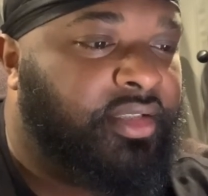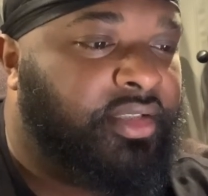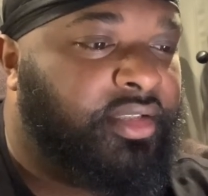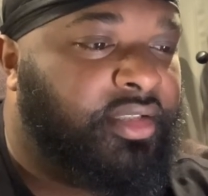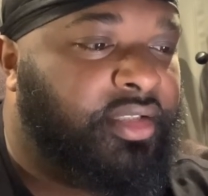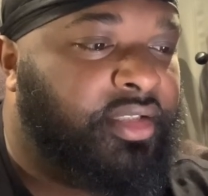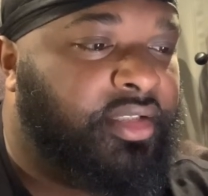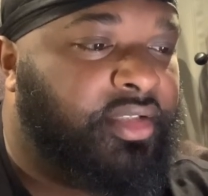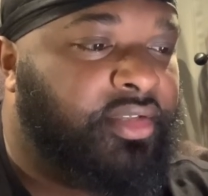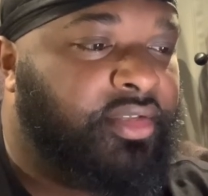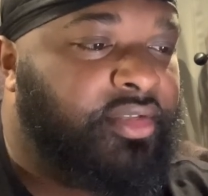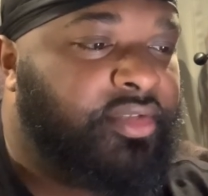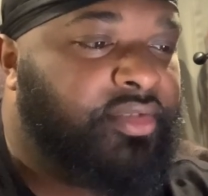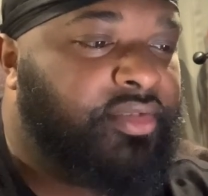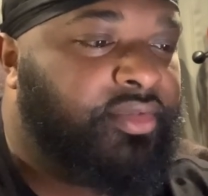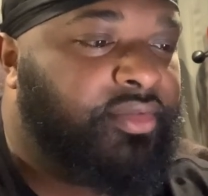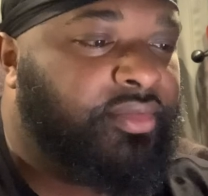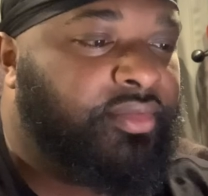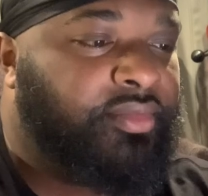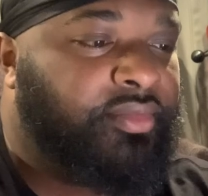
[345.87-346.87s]
you just
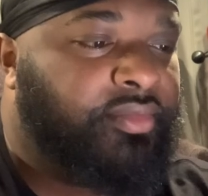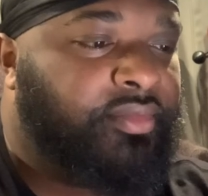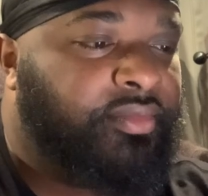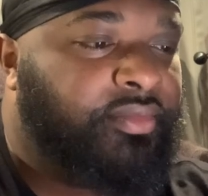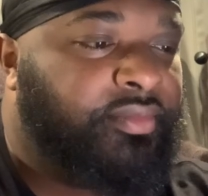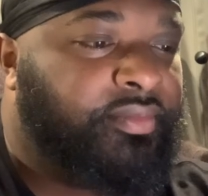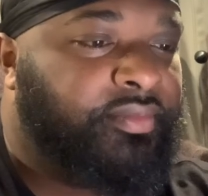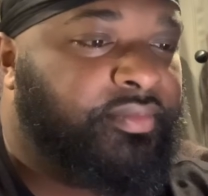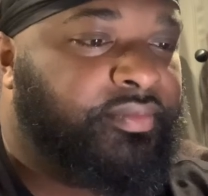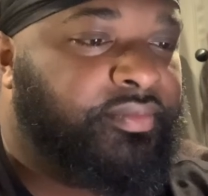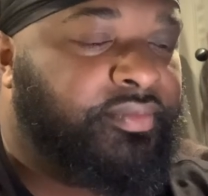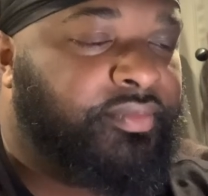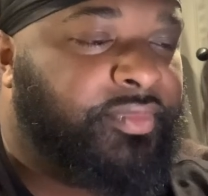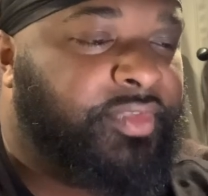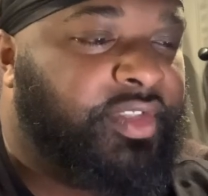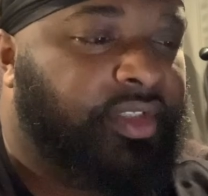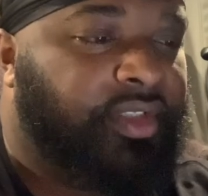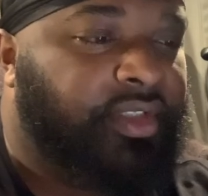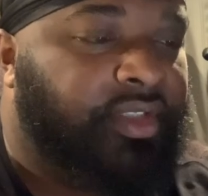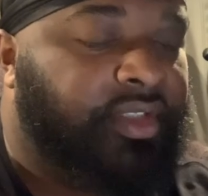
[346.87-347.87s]
do,
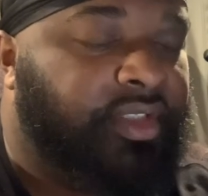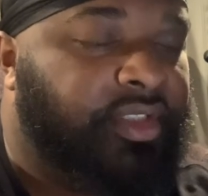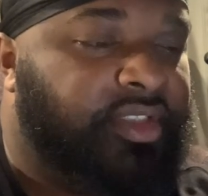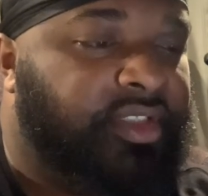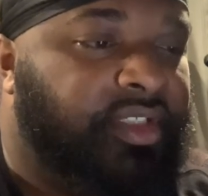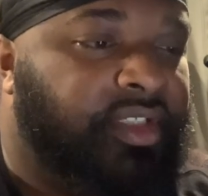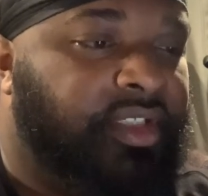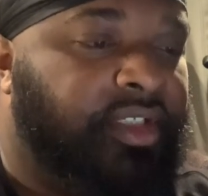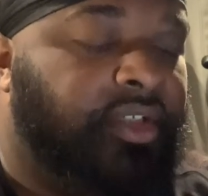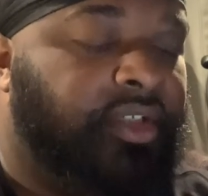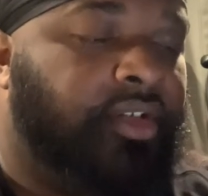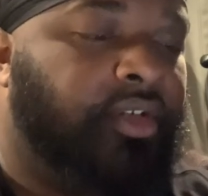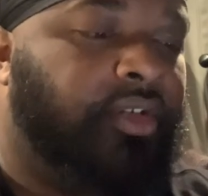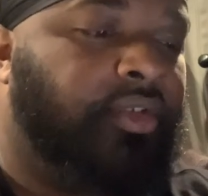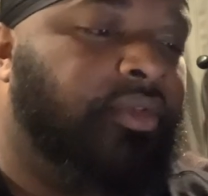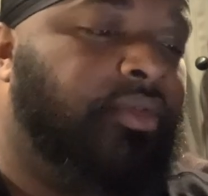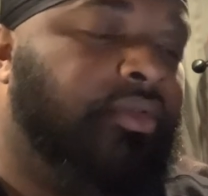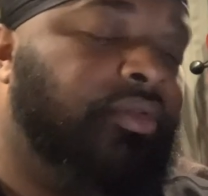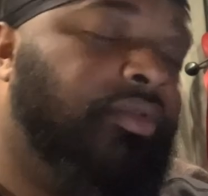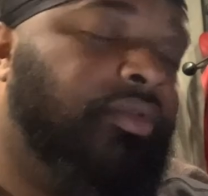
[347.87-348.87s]
hit, just hit
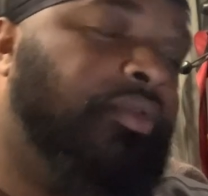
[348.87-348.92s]
go.